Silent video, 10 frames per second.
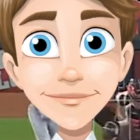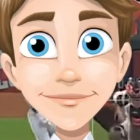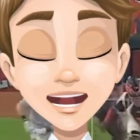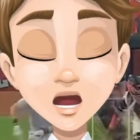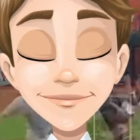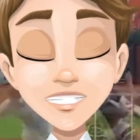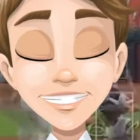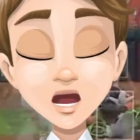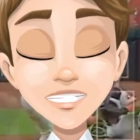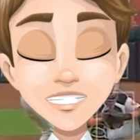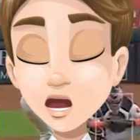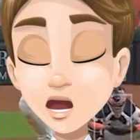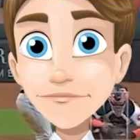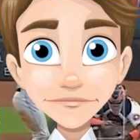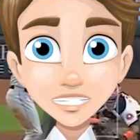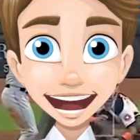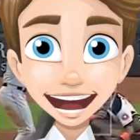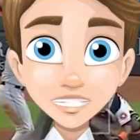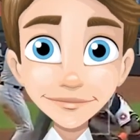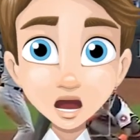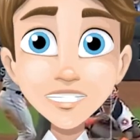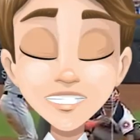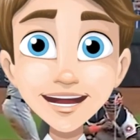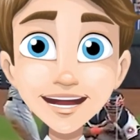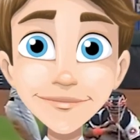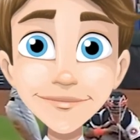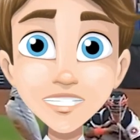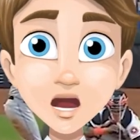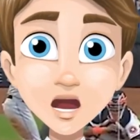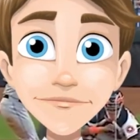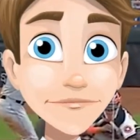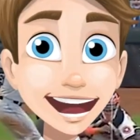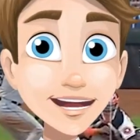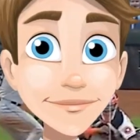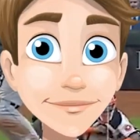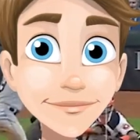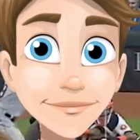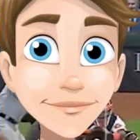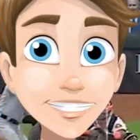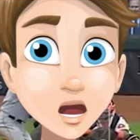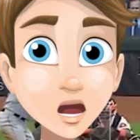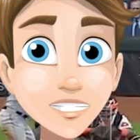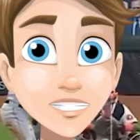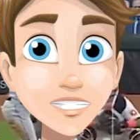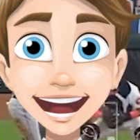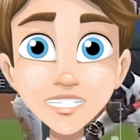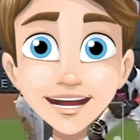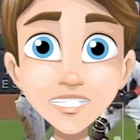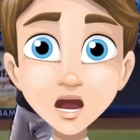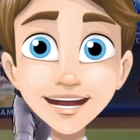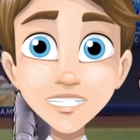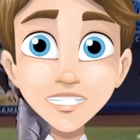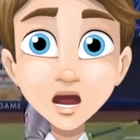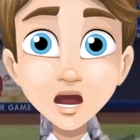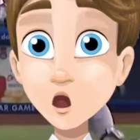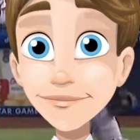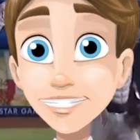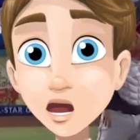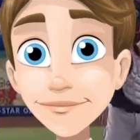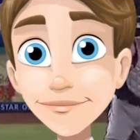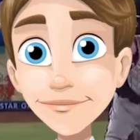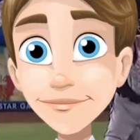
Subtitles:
of money in this kind of market, especially with the MLB not exactly having a salary cap?